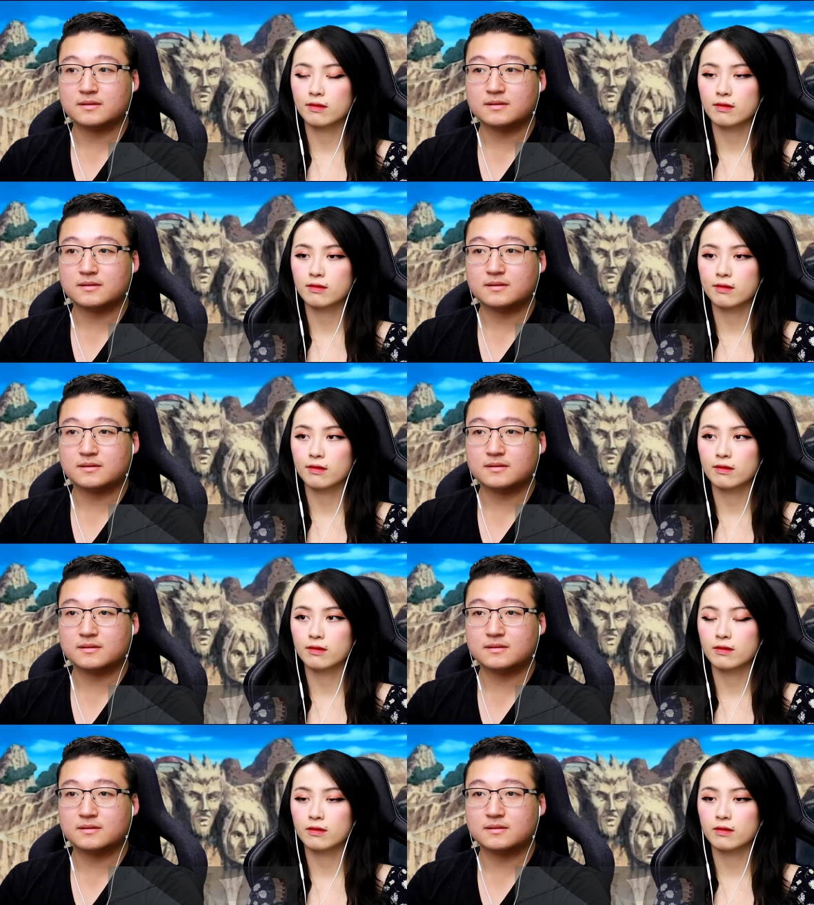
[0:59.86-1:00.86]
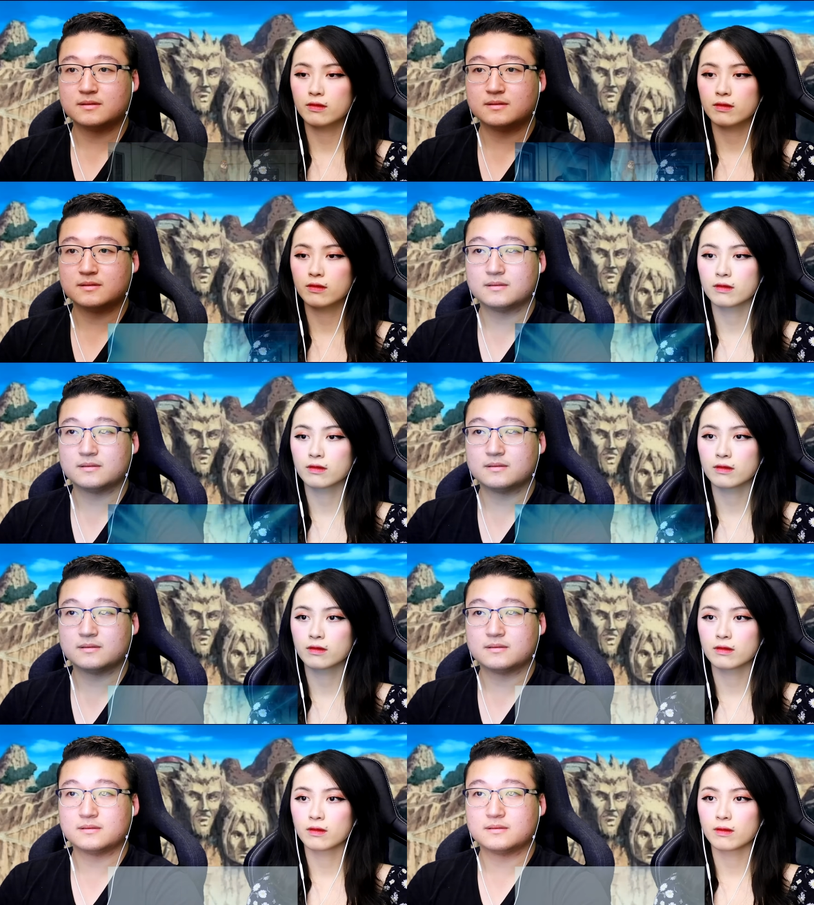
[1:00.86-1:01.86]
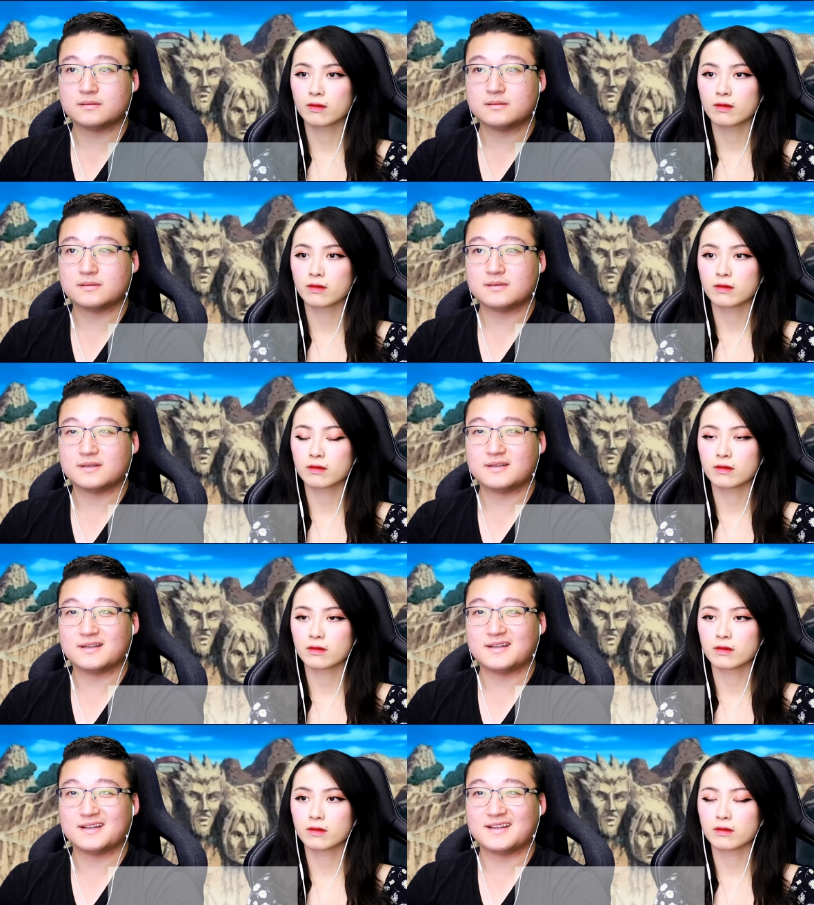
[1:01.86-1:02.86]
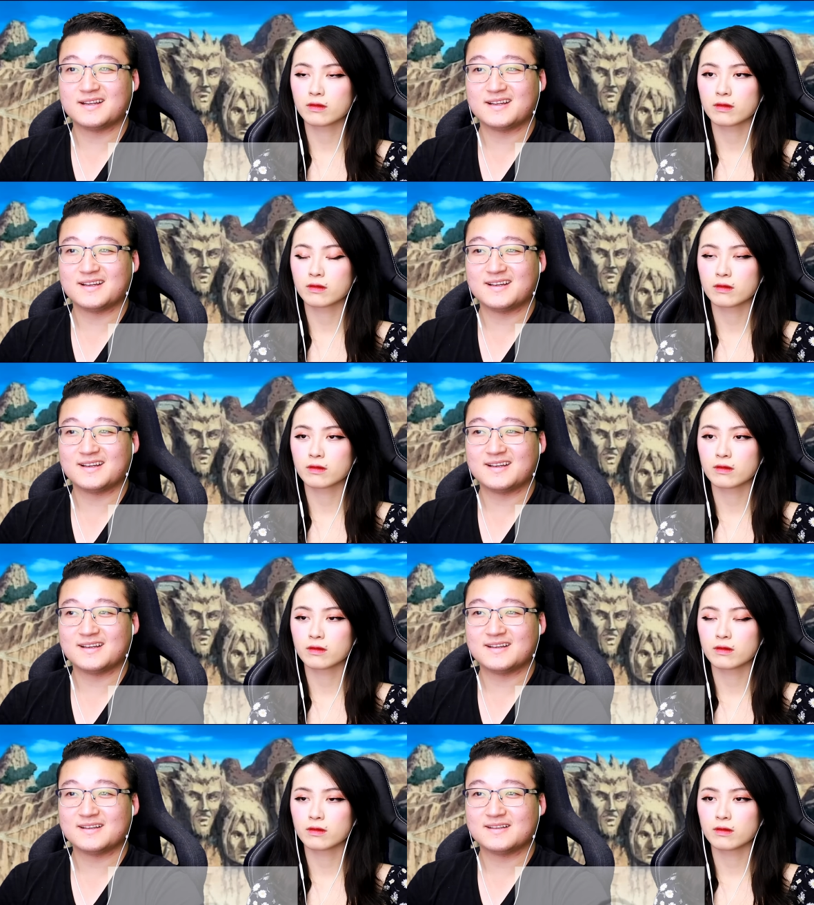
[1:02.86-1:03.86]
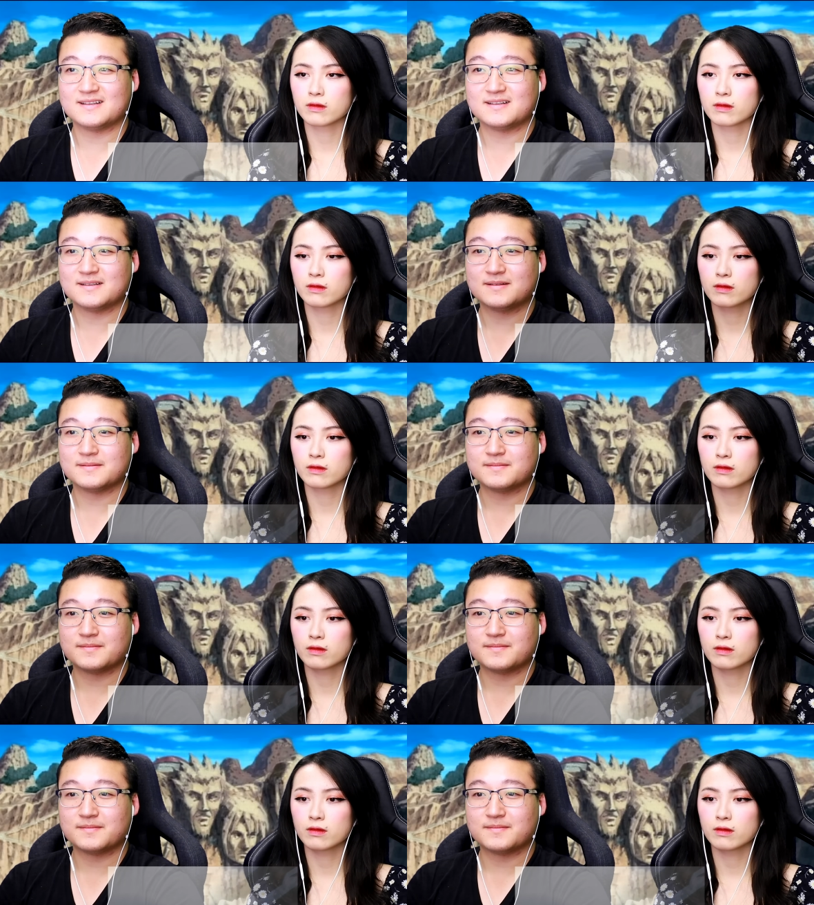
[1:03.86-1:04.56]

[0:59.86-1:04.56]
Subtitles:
No one is speaking in this clip.